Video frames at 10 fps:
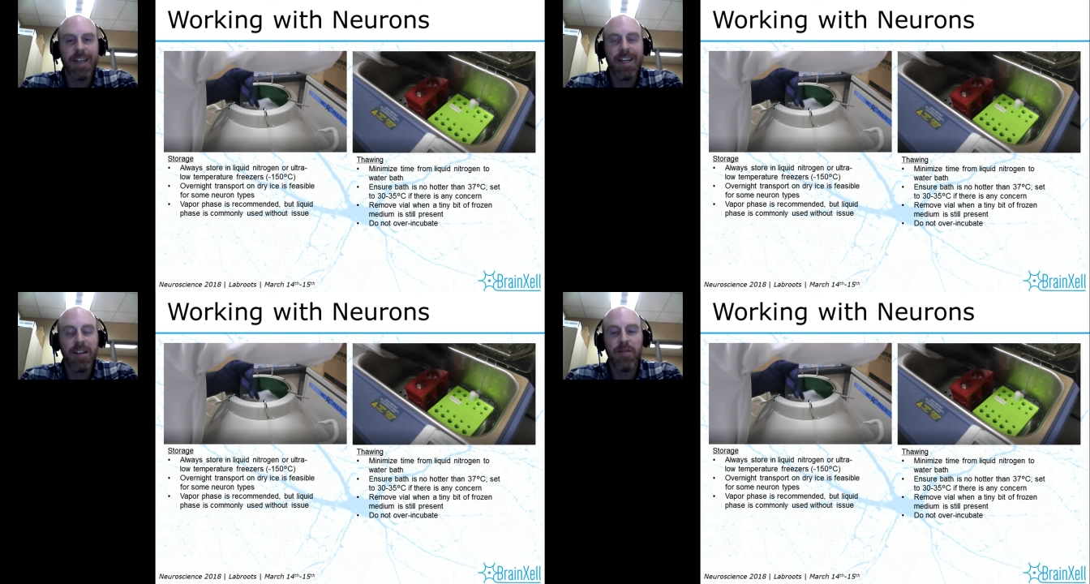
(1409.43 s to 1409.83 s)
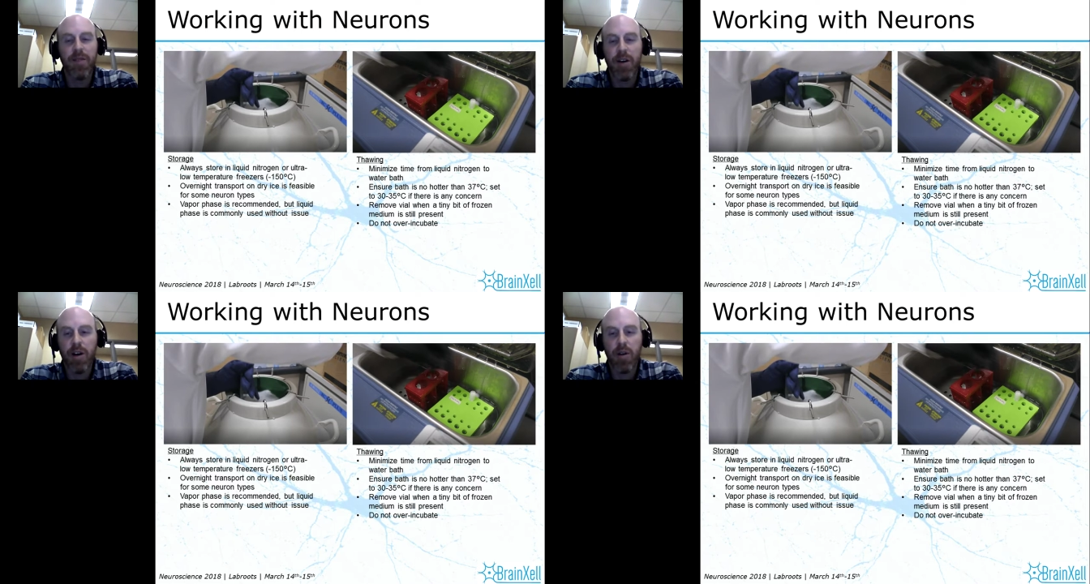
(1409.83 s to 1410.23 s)
kill
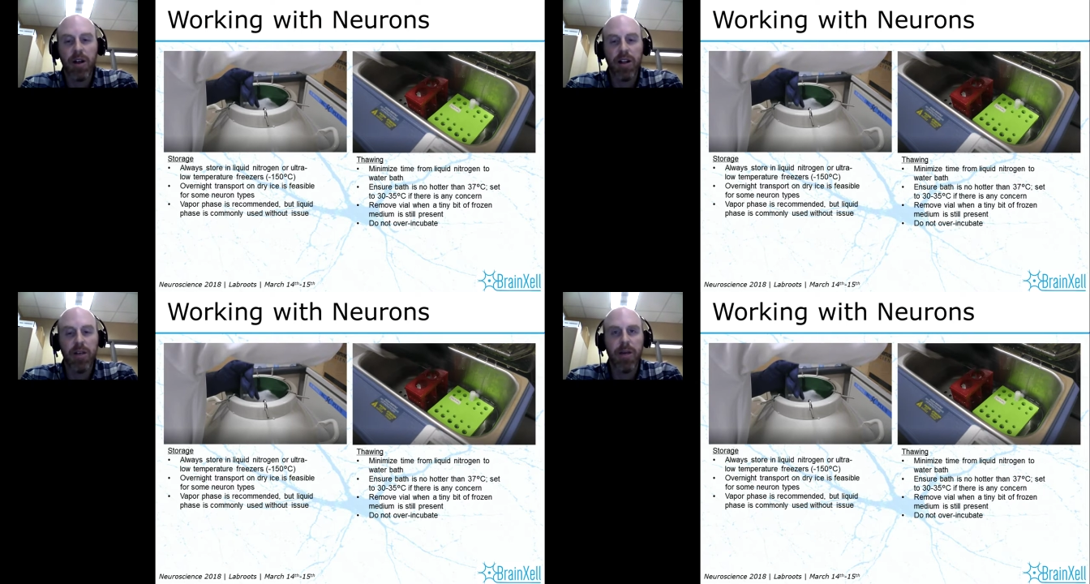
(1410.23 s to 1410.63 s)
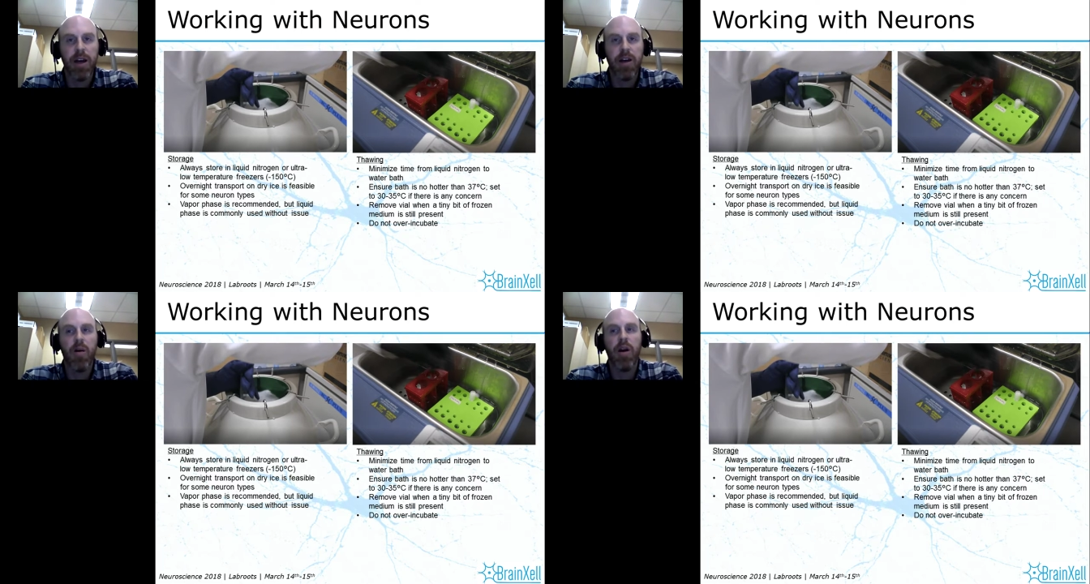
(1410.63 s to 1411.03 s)
them very quickly
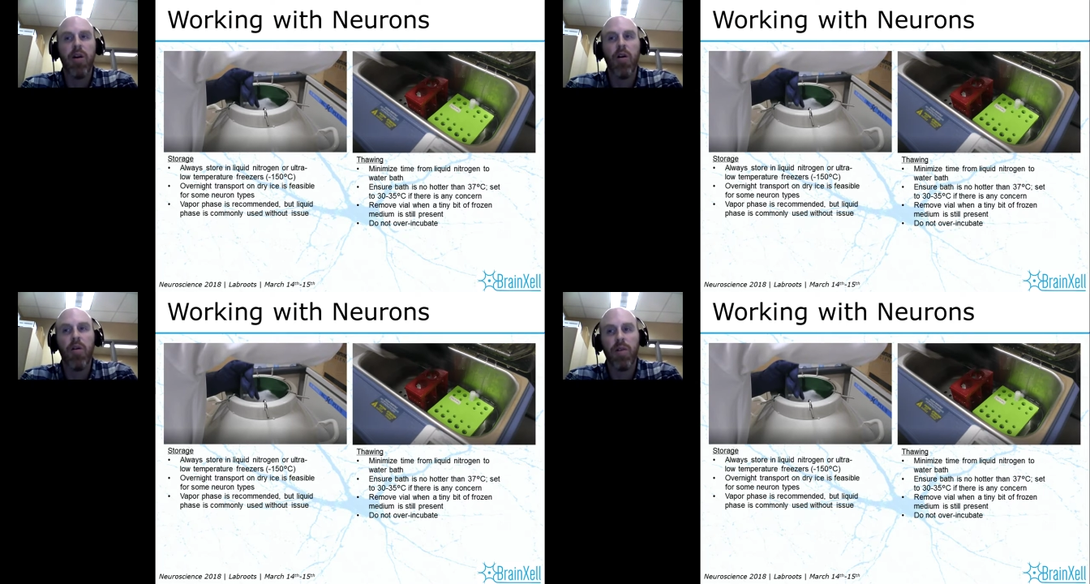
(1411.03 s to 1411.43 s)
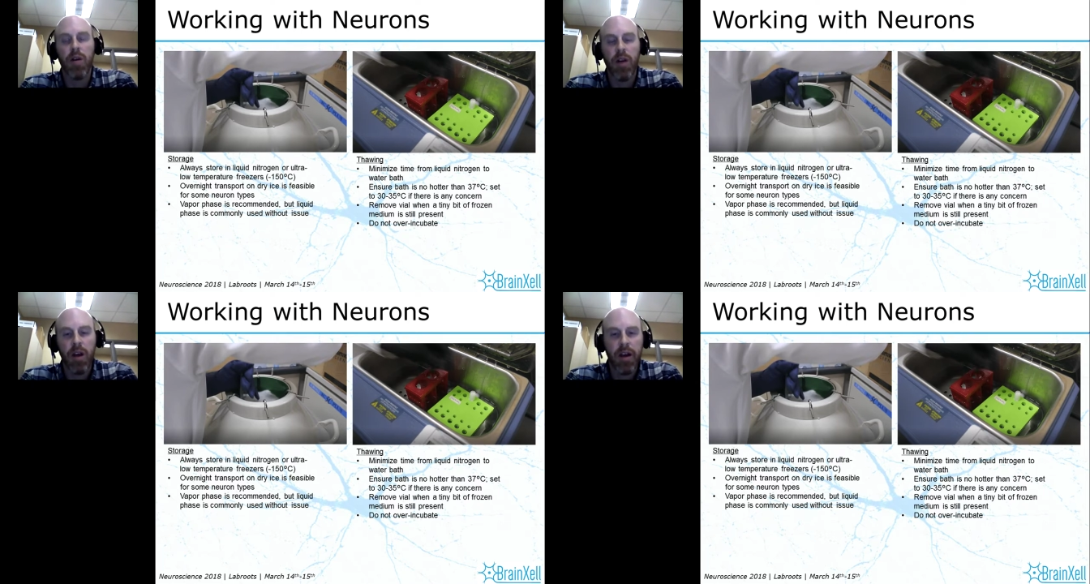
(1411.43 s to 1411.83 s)
by going
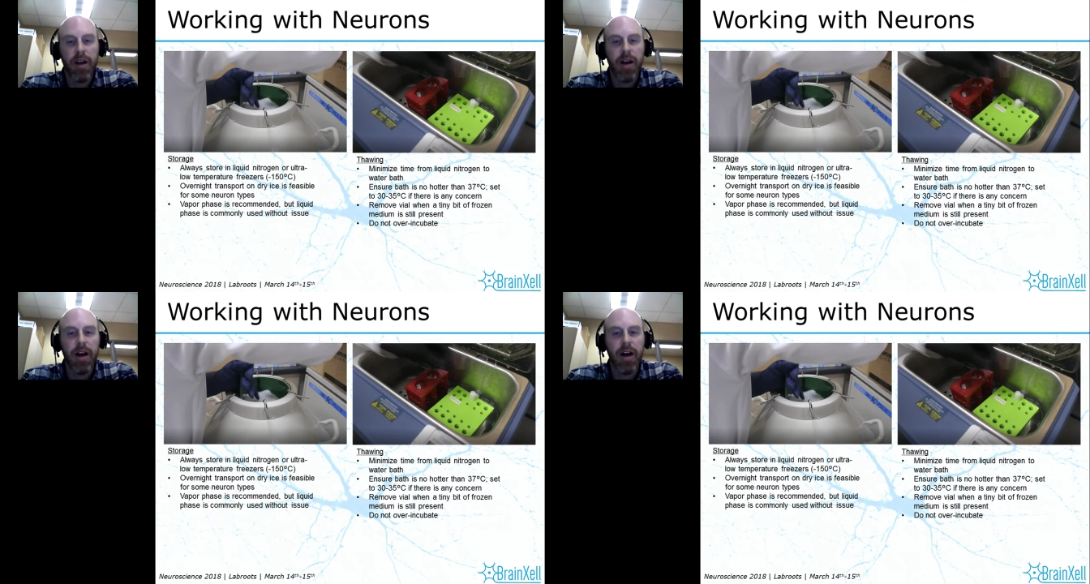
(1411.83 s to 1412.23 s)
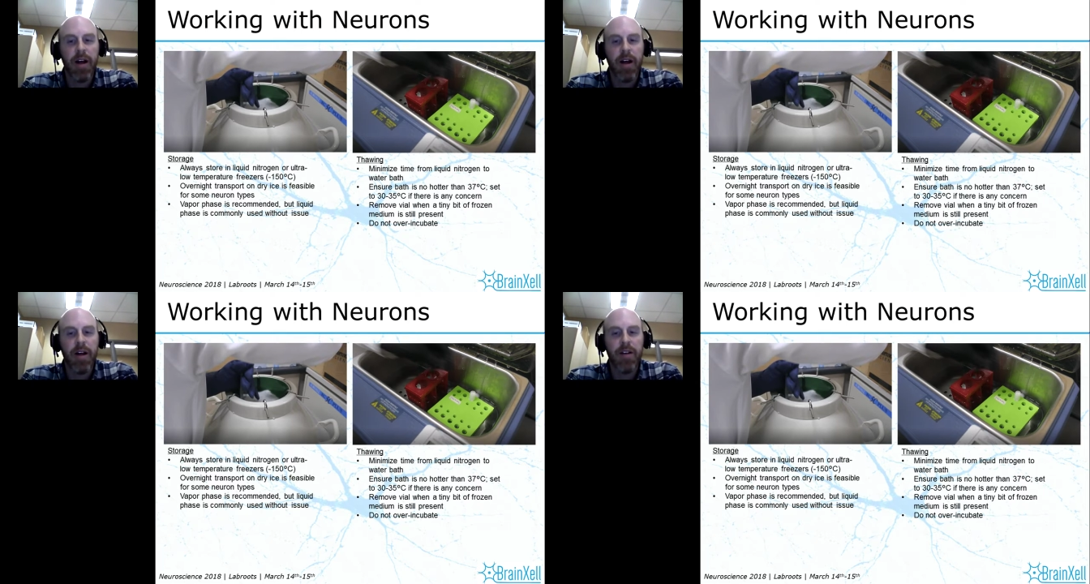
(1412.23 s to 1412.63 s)
over
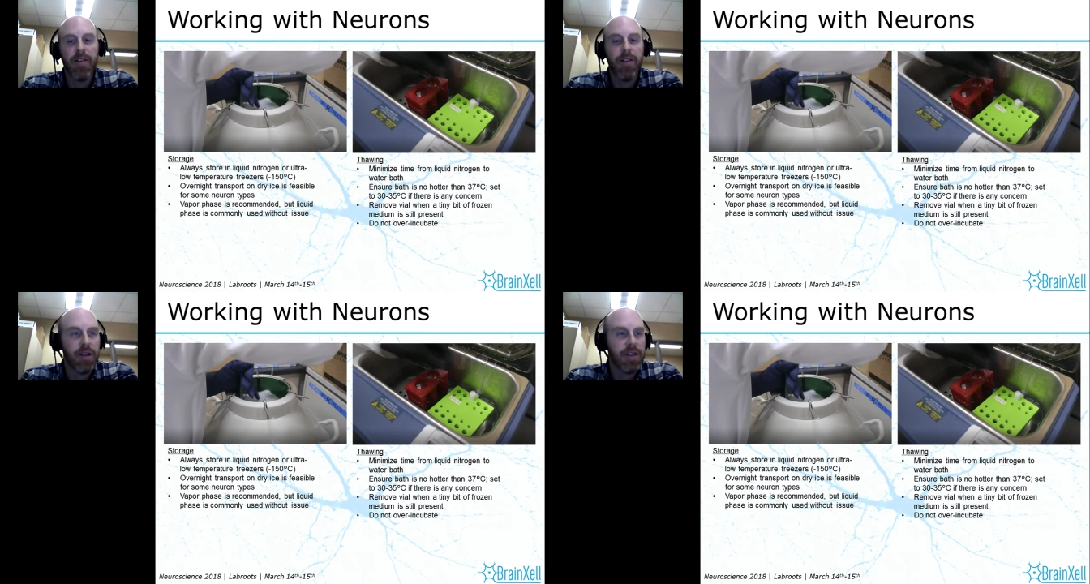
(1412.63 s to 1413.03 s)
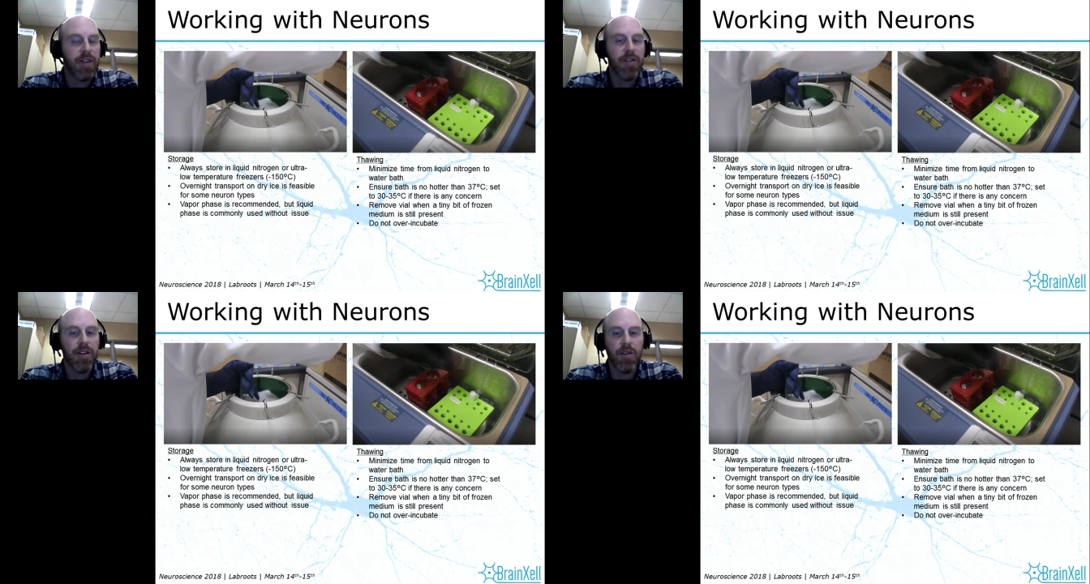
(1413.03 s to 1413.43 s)

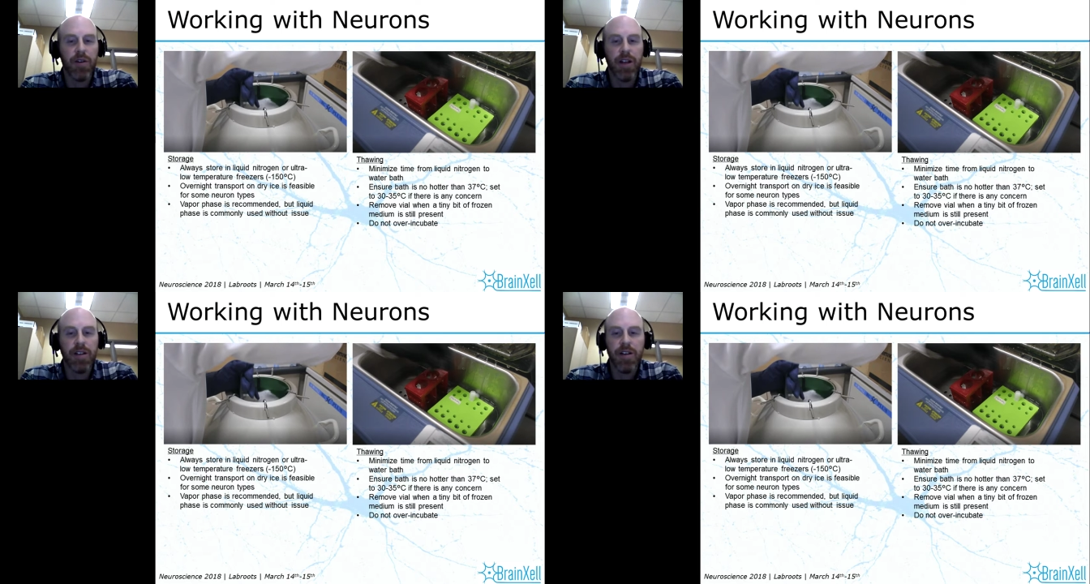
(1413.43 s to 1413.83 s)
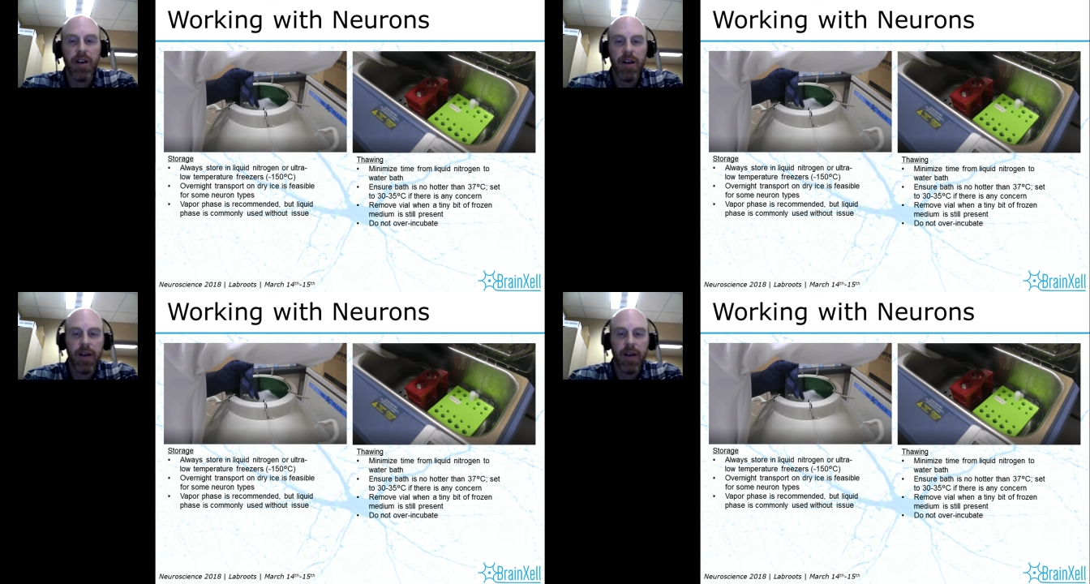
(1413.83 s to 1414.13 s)
37 degrees.